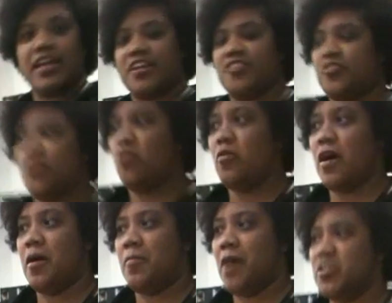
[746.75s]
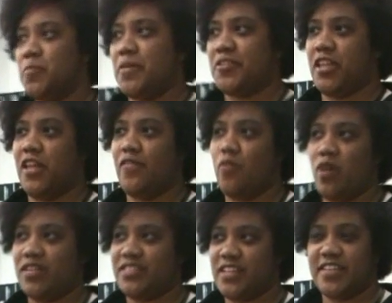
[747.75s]
like it too. I especially love the
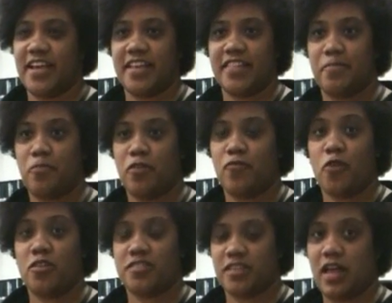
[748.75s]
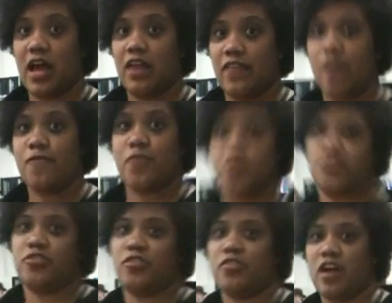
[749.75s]
ones that put forth a lot of effort
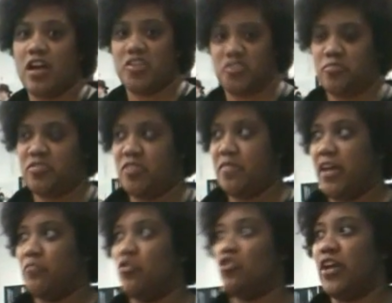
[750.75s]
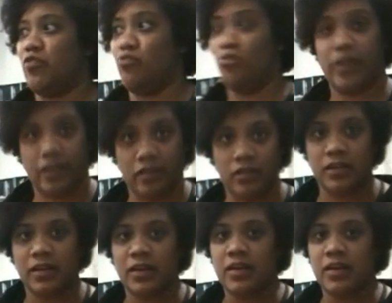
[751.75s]
to their costumes to make them look like real.